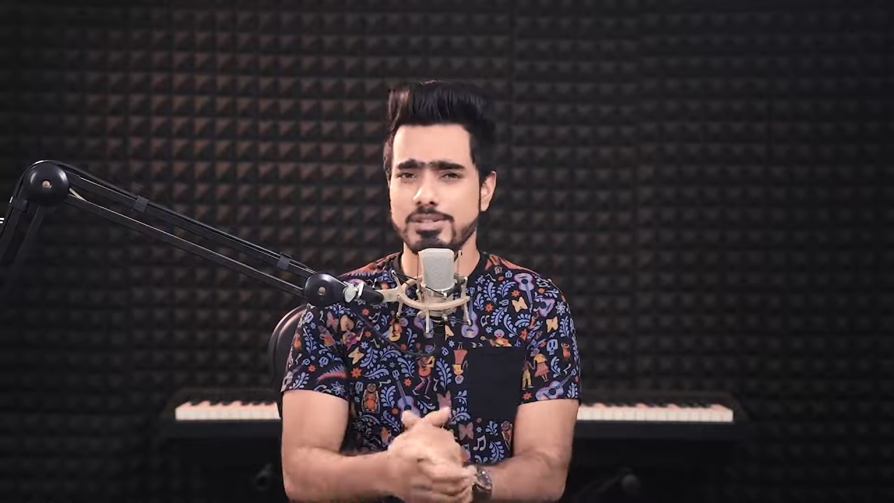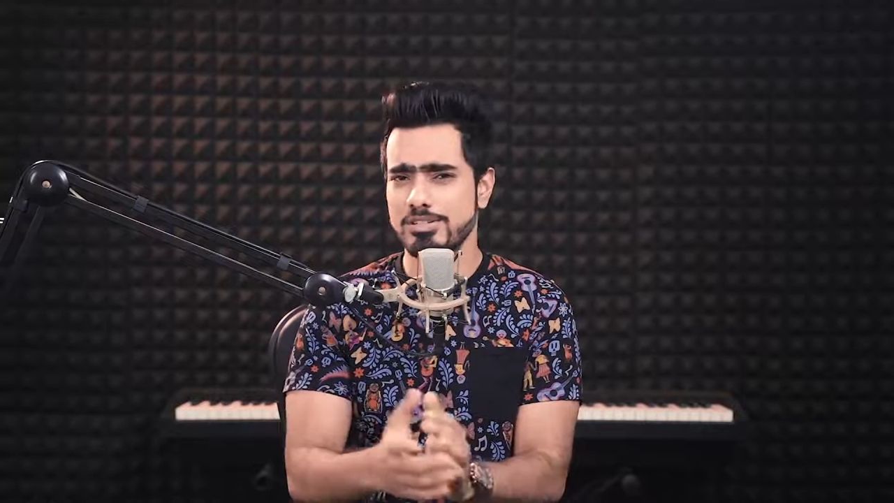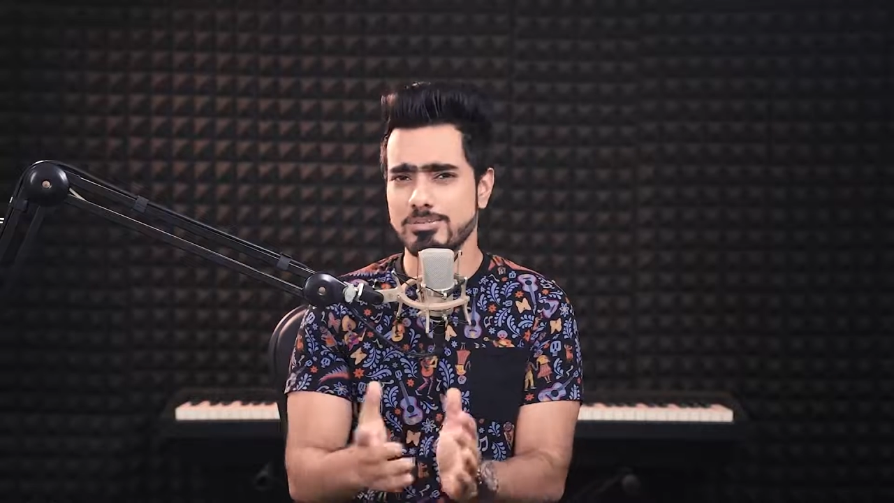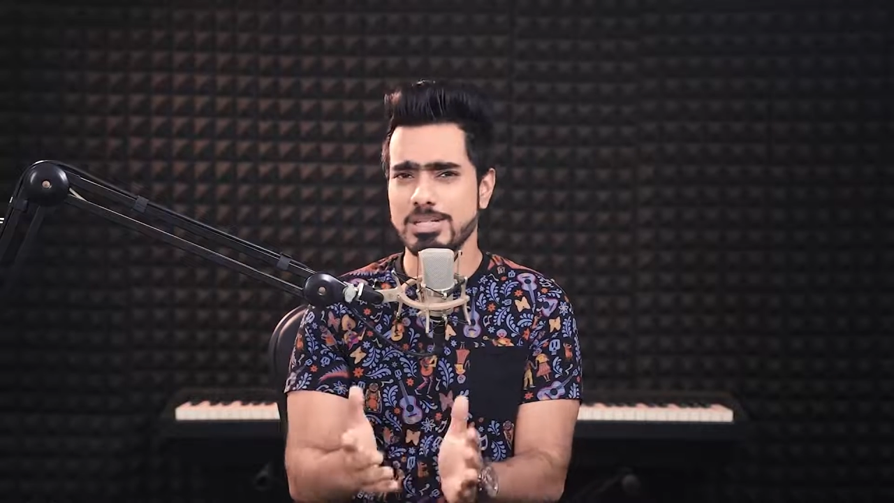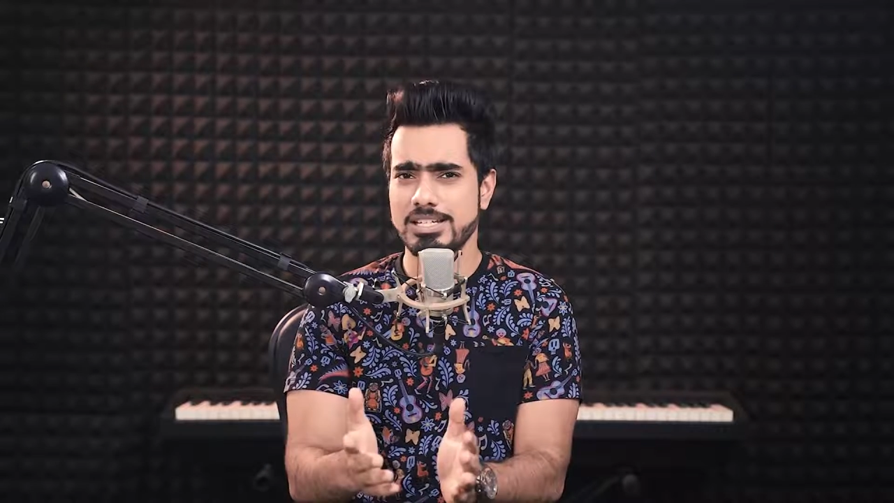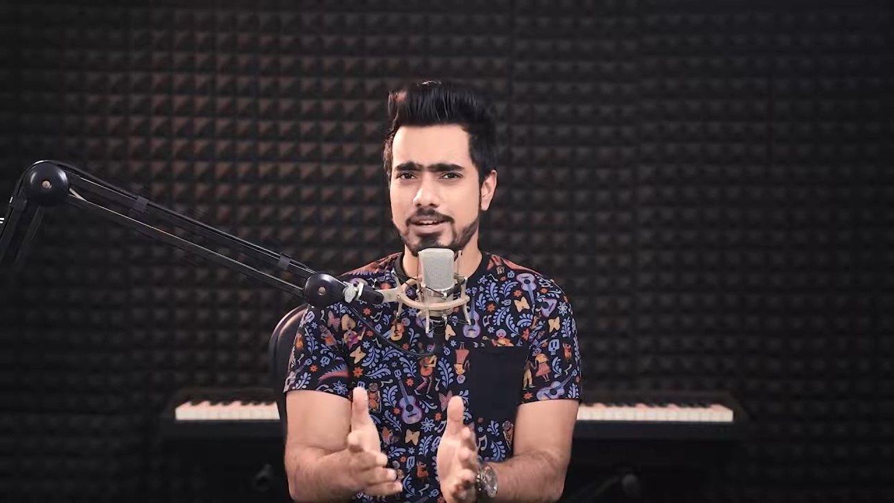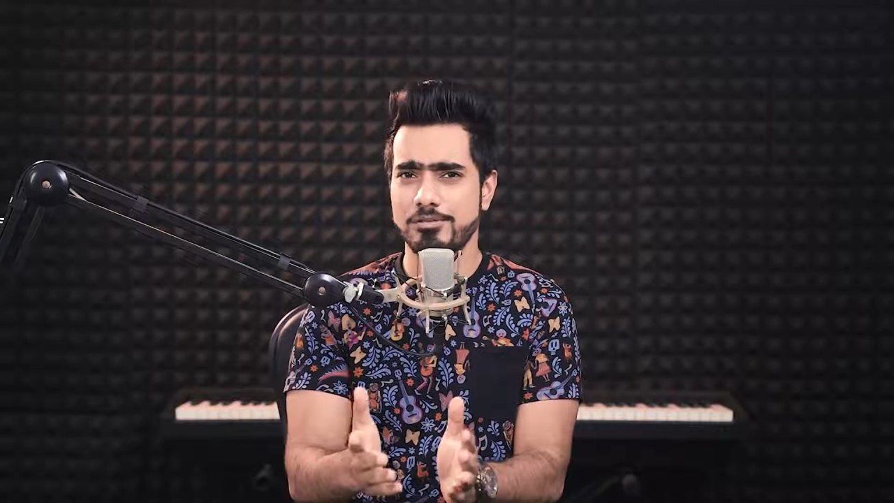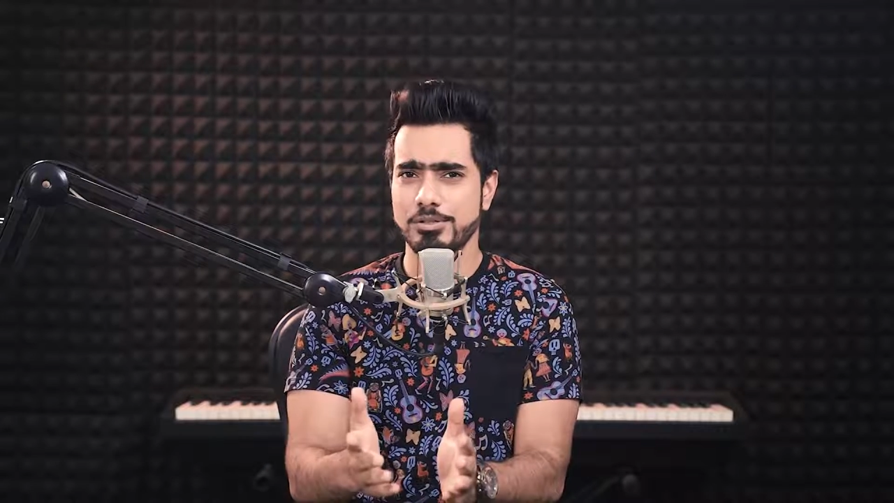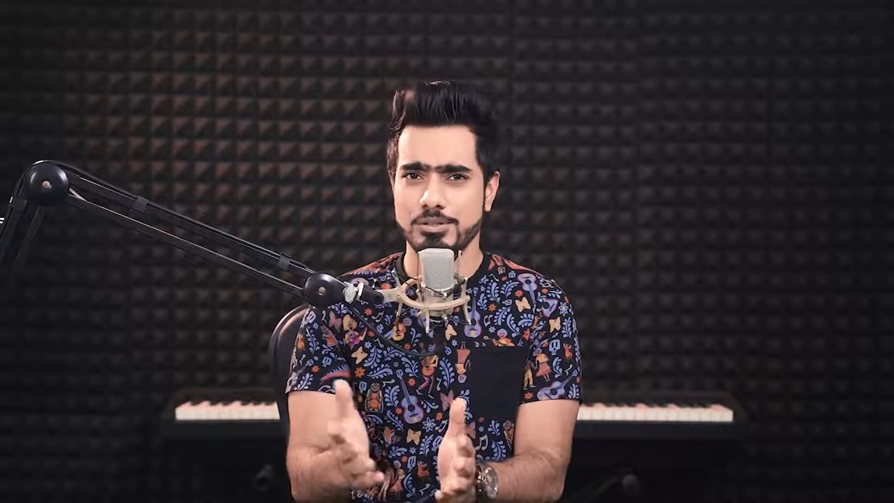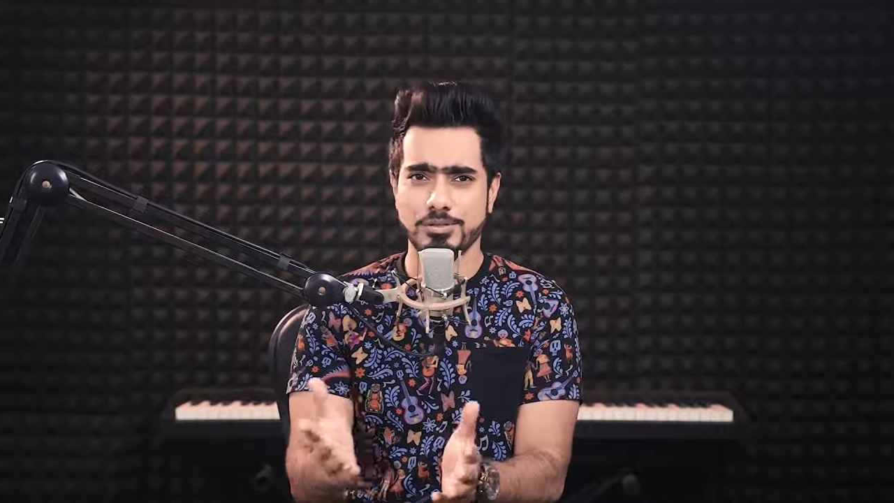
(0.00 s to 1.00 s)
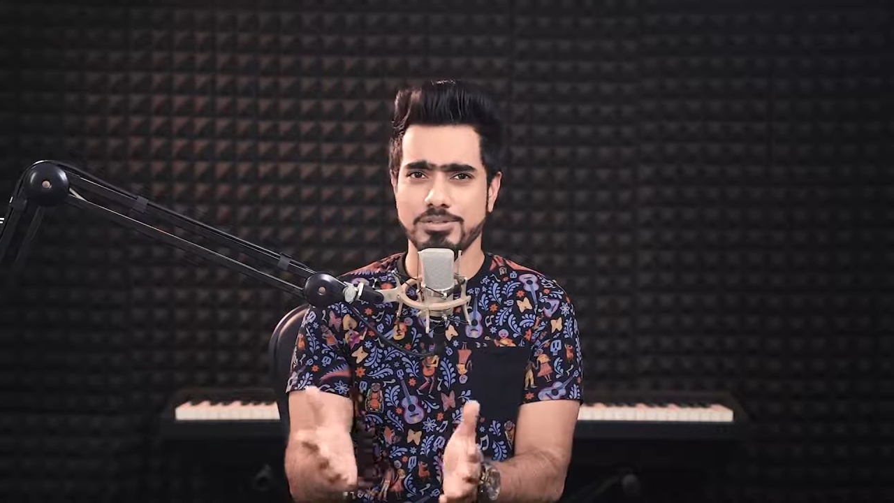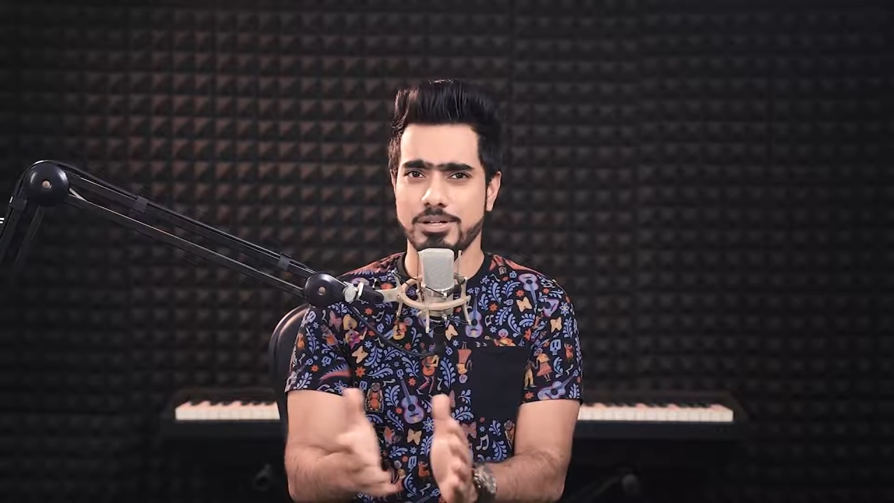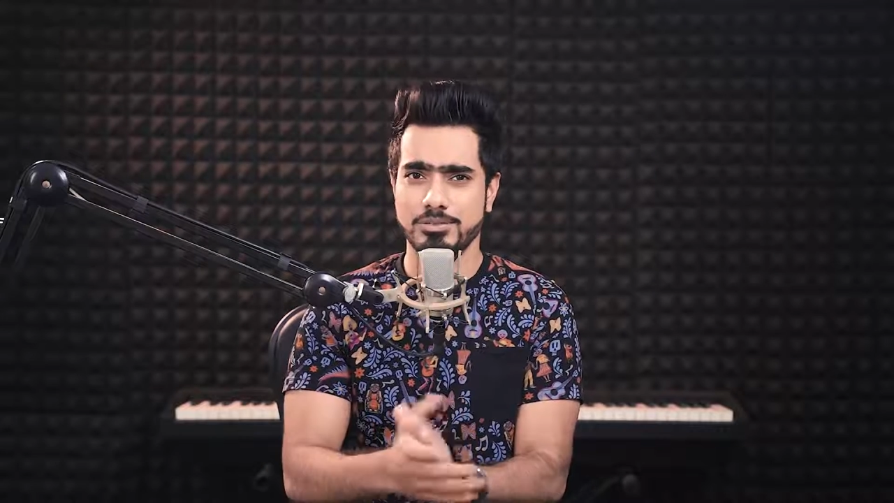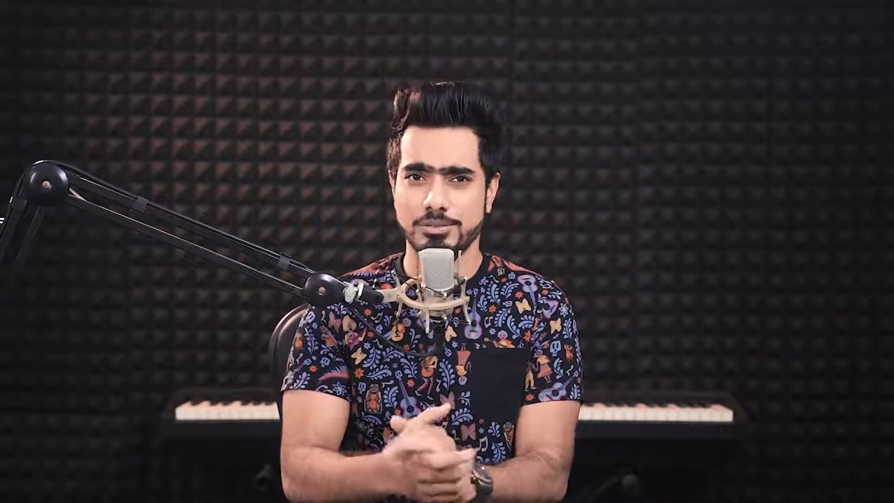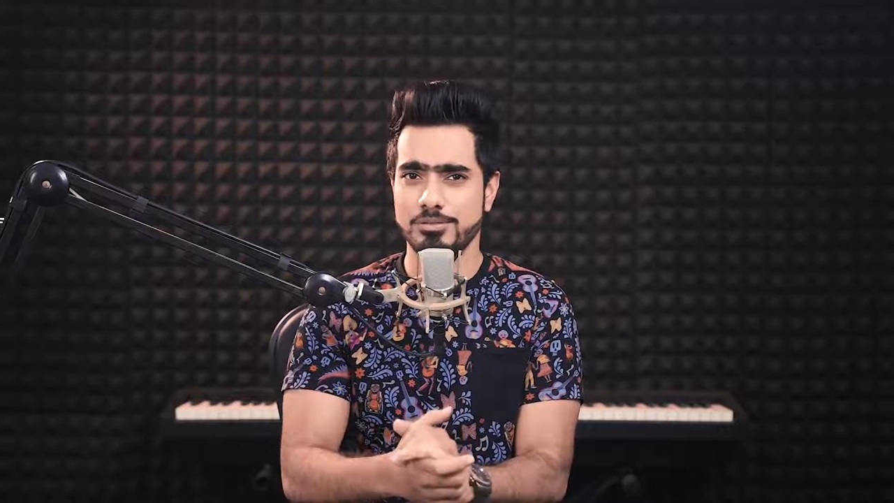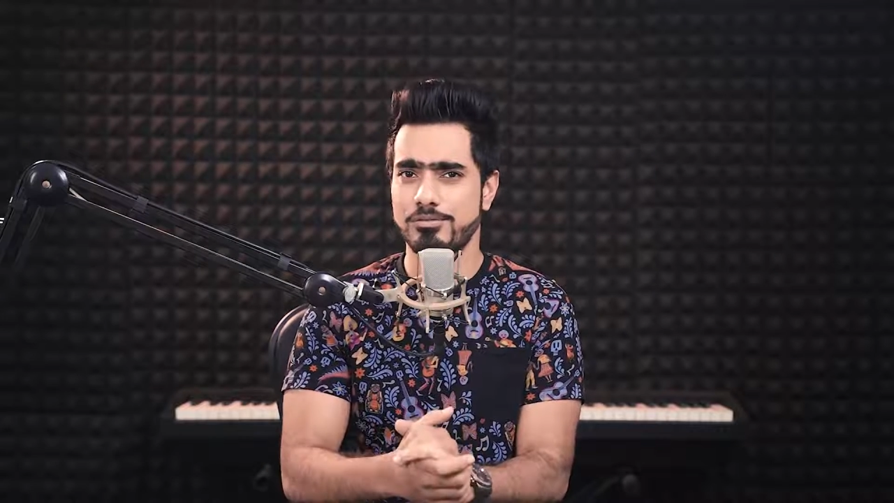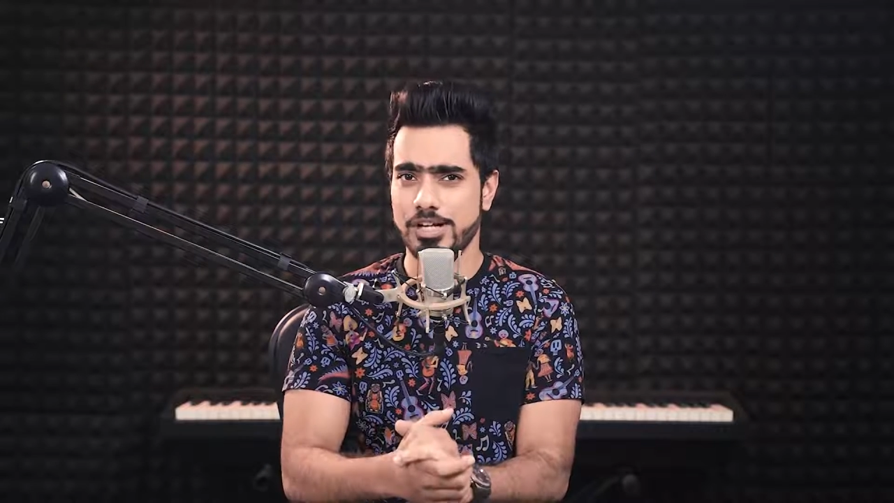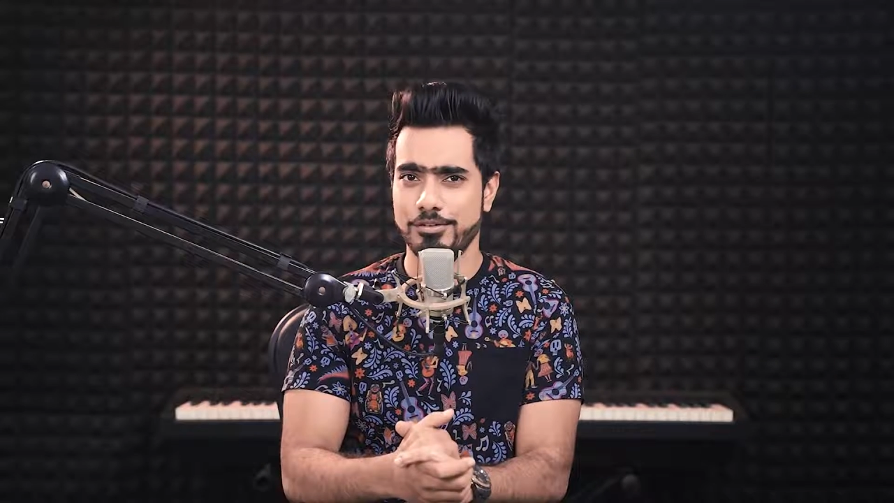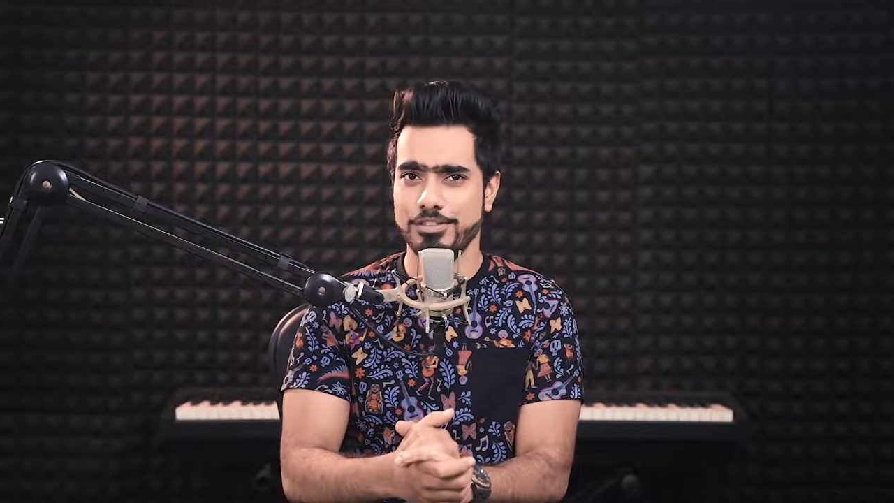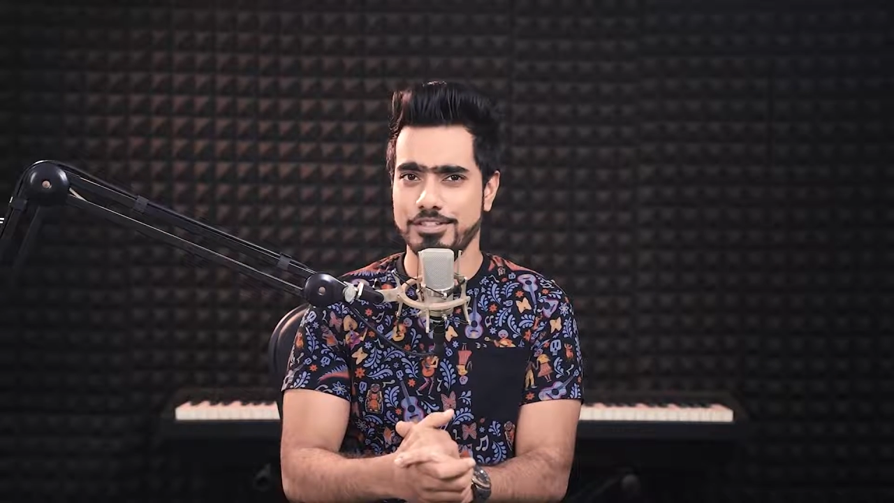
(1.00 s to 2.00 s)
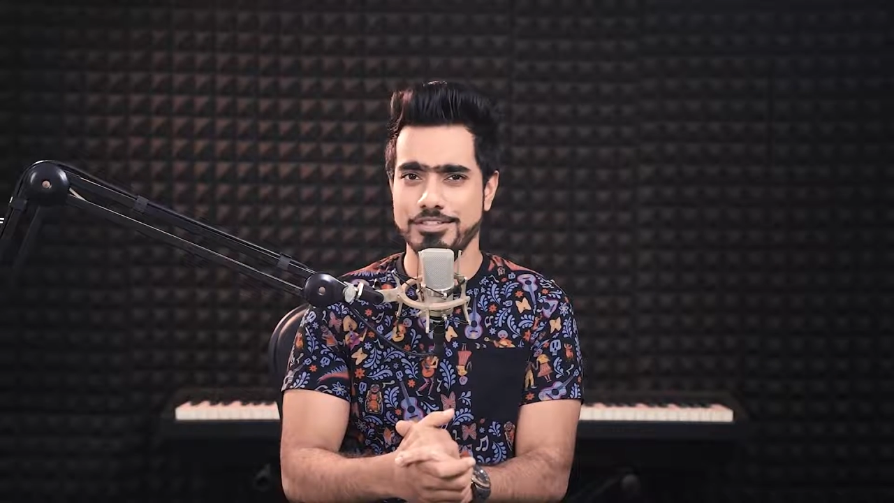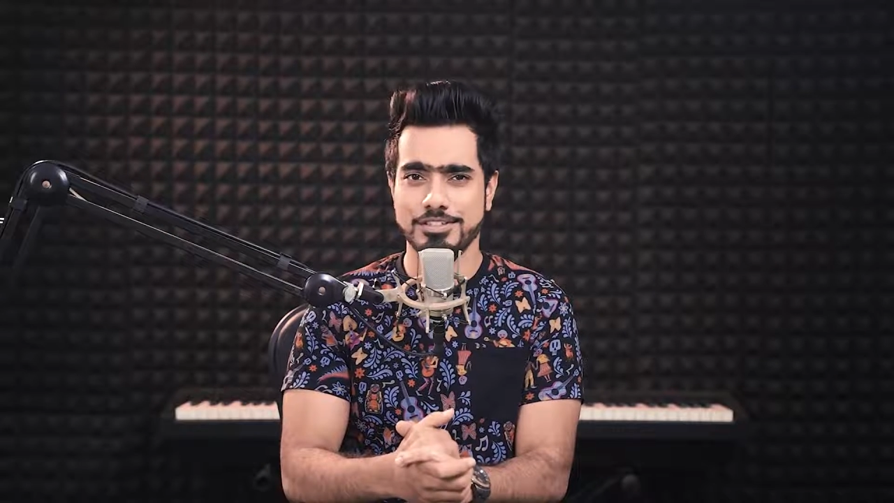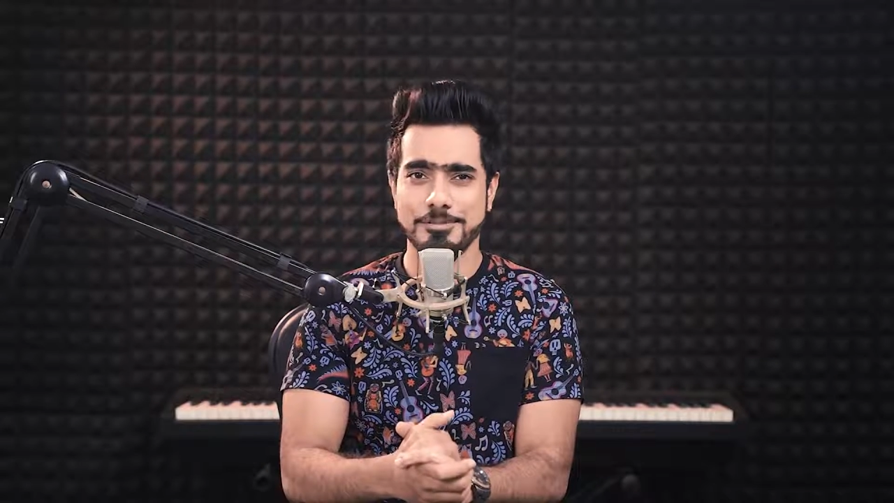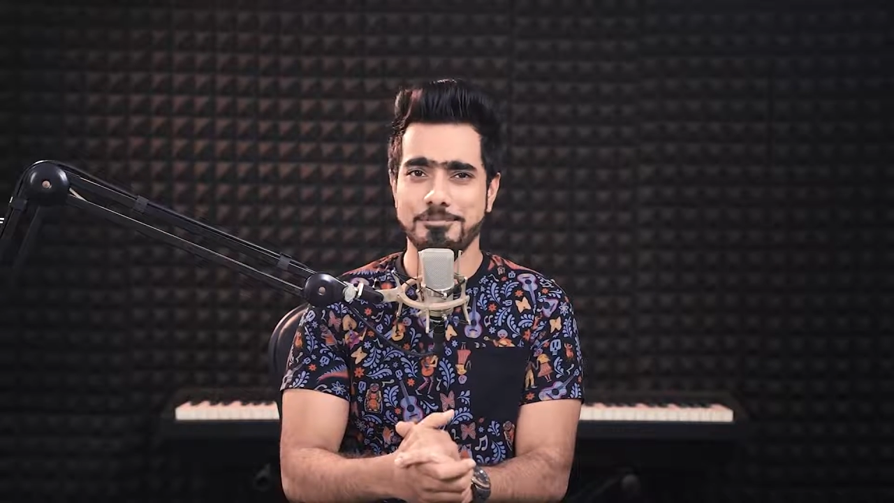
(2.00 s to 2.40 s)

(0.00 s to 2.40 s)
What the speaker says: Just be careful, don't download viruses